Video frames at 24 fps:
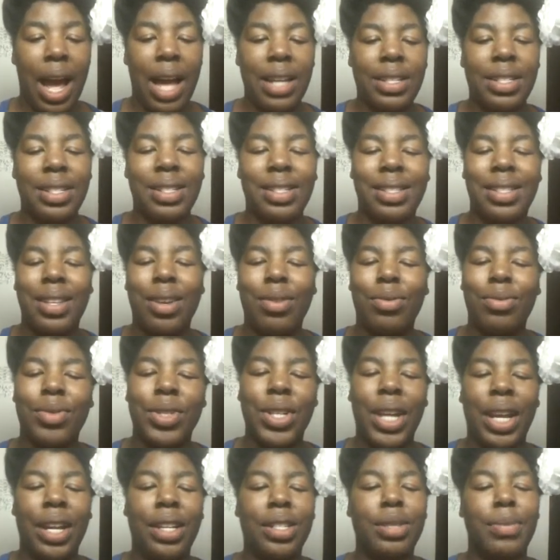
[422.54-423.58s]
I just don't
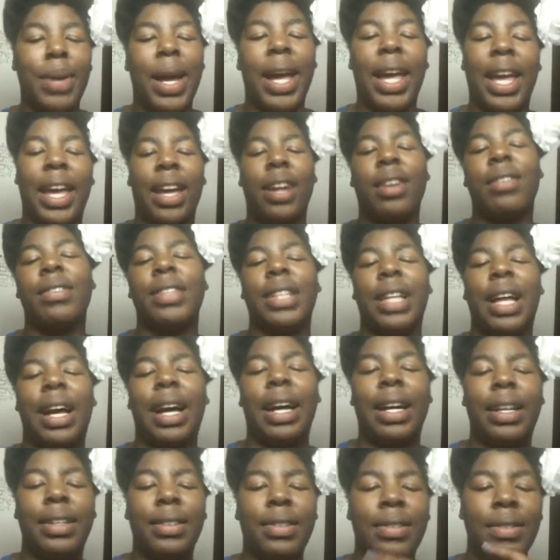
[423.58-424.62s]
change my hair a
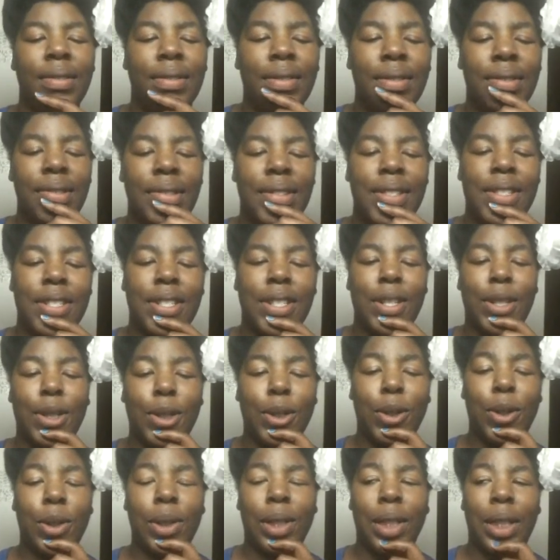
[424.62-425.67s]
lot.
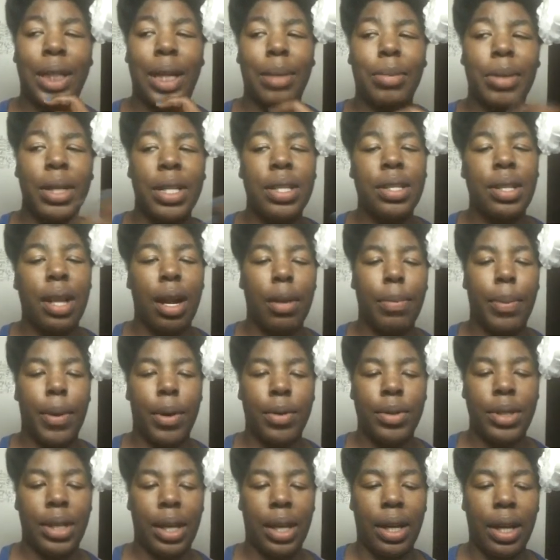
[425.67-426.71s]
So I'm going to start
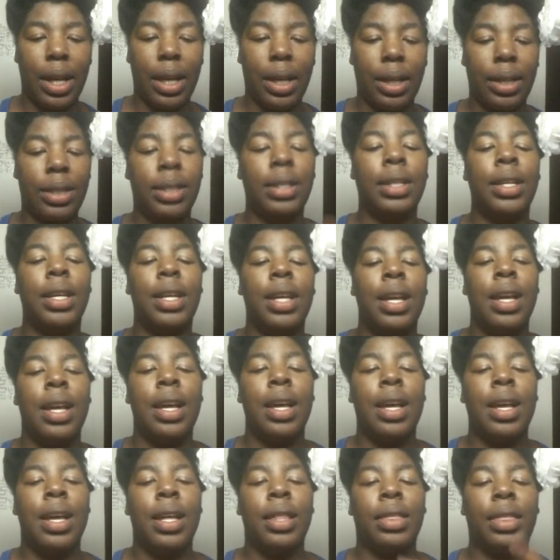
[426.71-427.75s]
posting again.
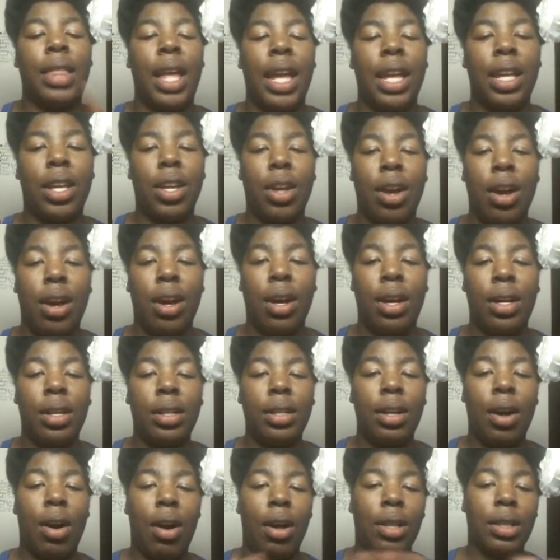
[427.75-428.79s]
Thank
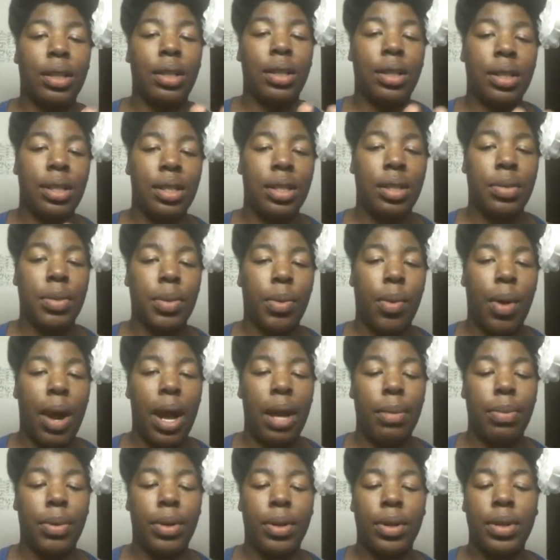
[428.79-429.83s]
y'all, all the
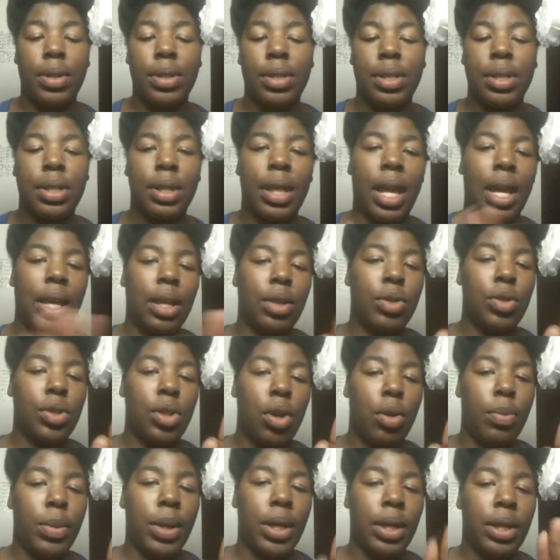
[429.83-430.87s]
subscribers. Thank you
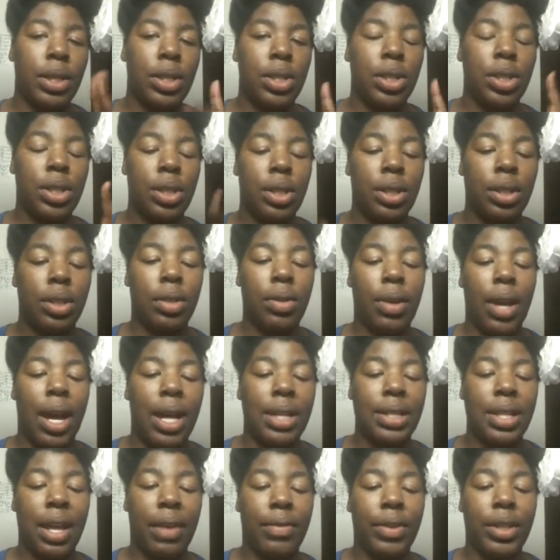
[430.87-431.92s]
so much. You
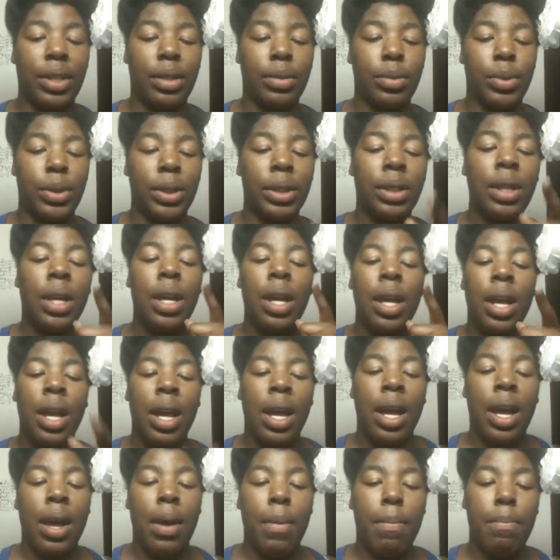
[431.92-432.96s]
guys have a good one.
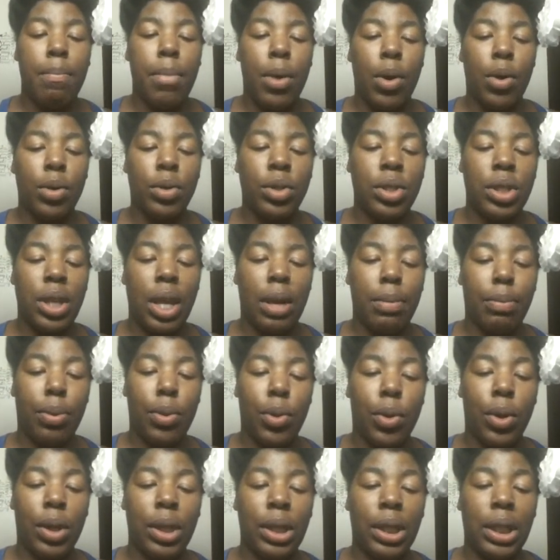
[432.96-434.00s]
Most
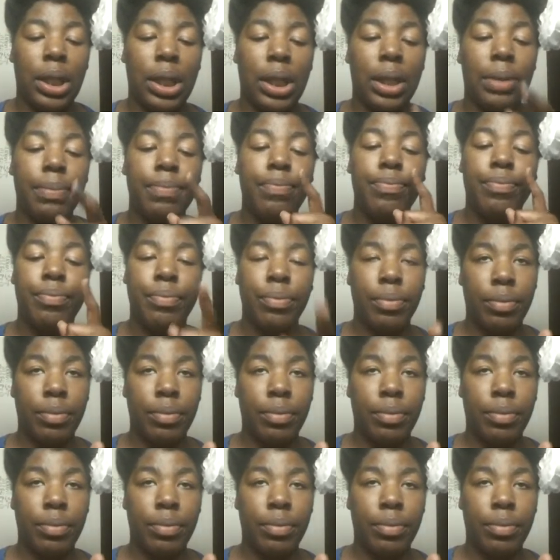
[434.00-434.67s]
importantly,